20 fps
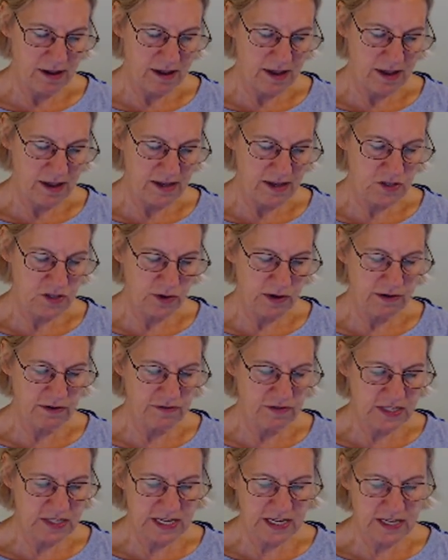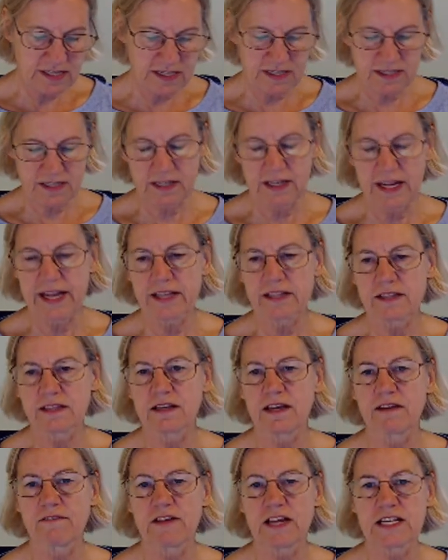square root of 6 is the length
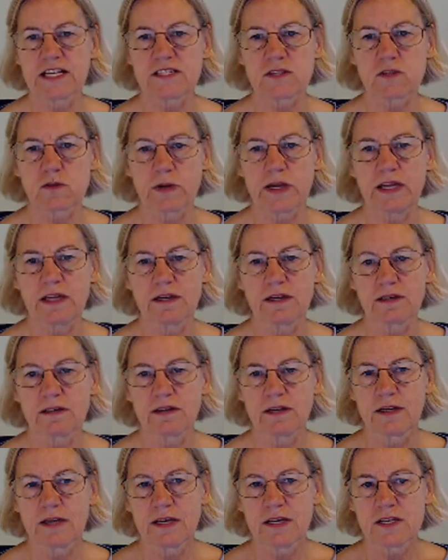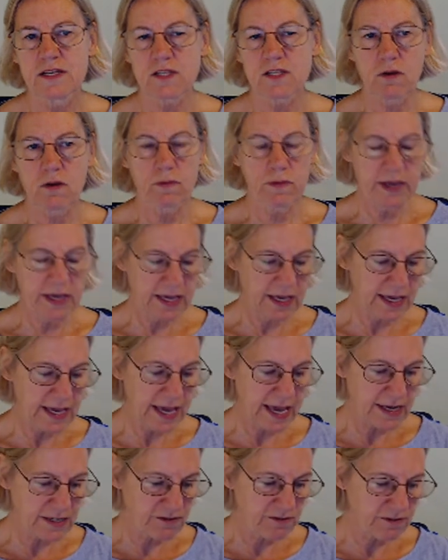of S3. So we can
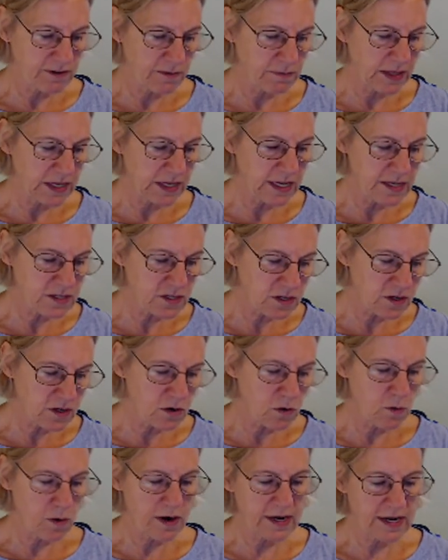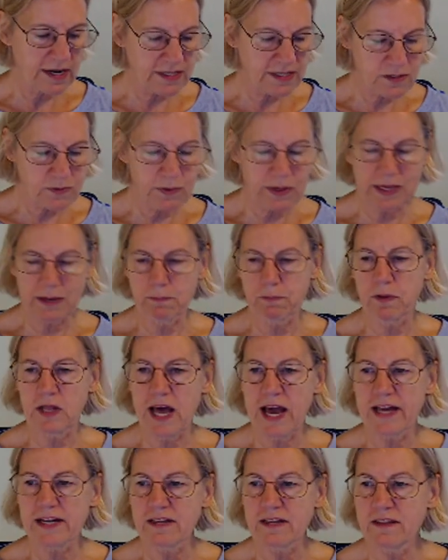get from these coordinates, we can
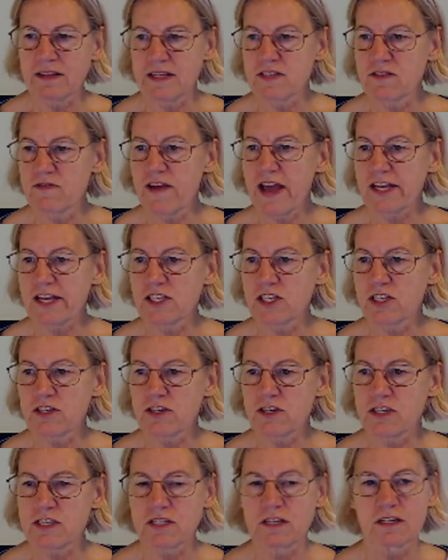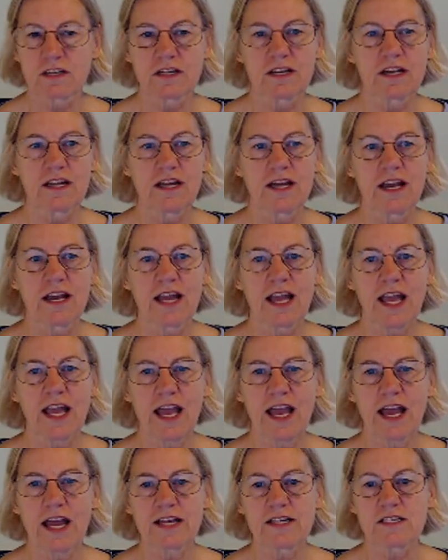plot these vectors,
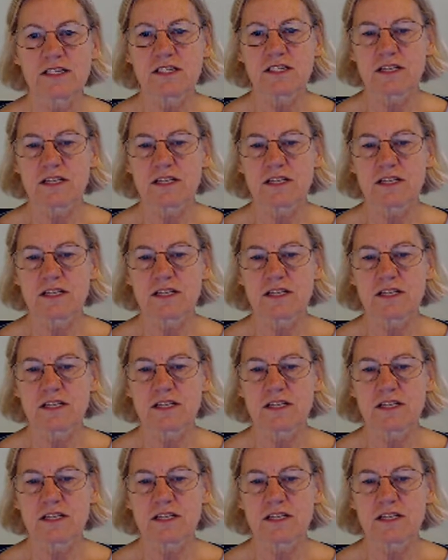and